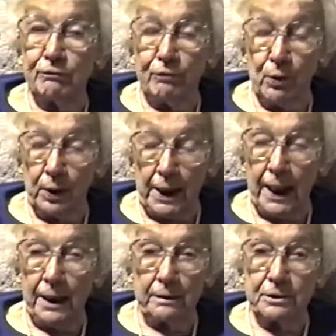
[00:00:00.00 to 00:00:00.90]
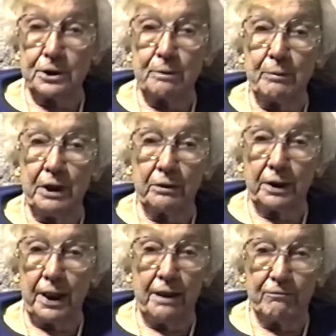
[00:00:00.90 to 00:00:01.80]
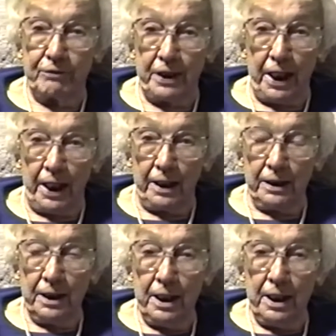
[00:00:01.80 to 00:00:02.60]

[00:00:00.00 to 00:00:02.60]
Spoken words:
4 cows to milk every night.